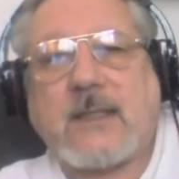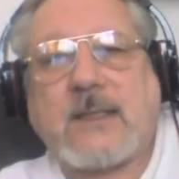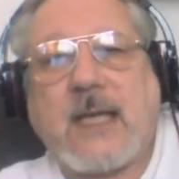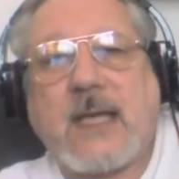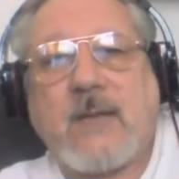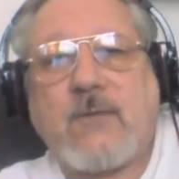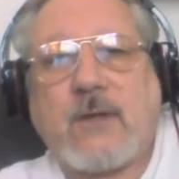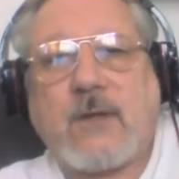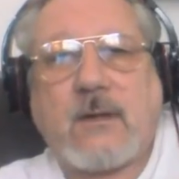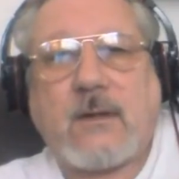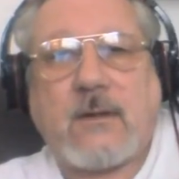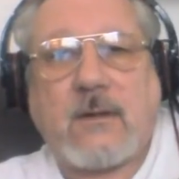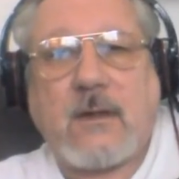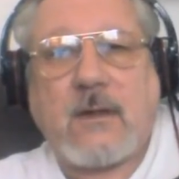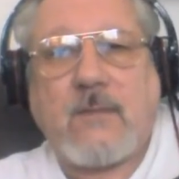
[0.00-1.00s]
the same with
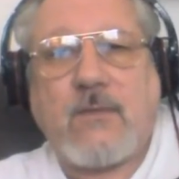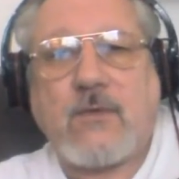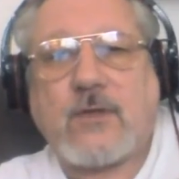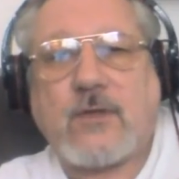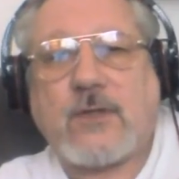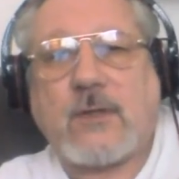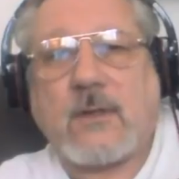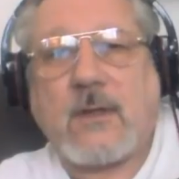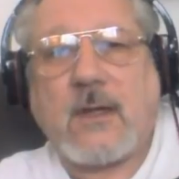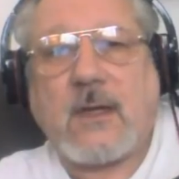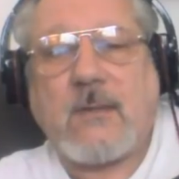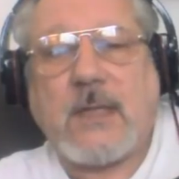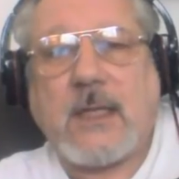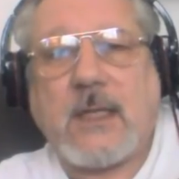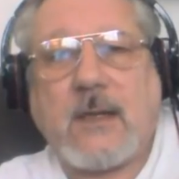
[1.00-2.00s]
abortion. I
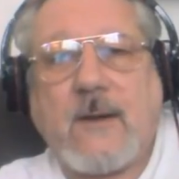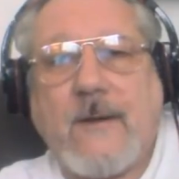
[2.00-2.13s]
mean,